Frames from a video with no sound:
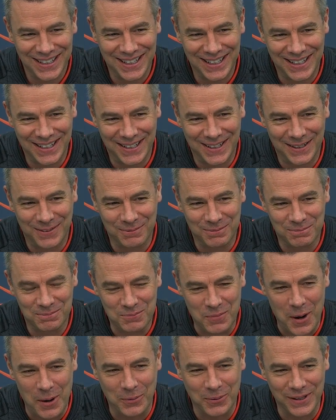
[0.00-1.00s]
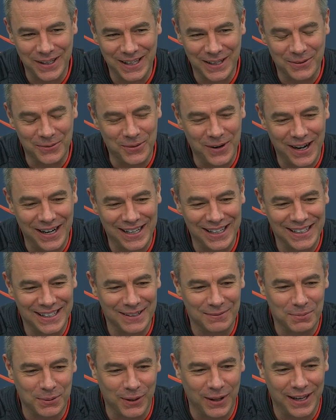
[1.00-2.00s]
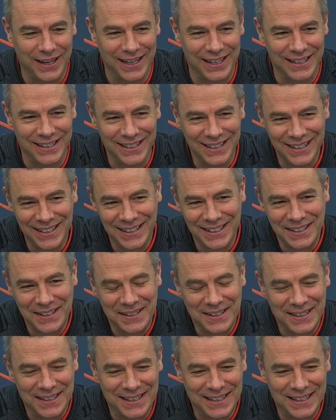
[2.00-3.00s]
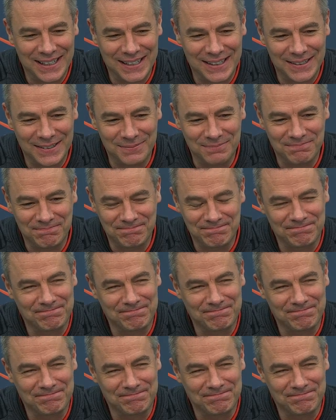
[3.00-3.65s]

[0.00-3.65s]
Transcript: um, probably getting ready to play um,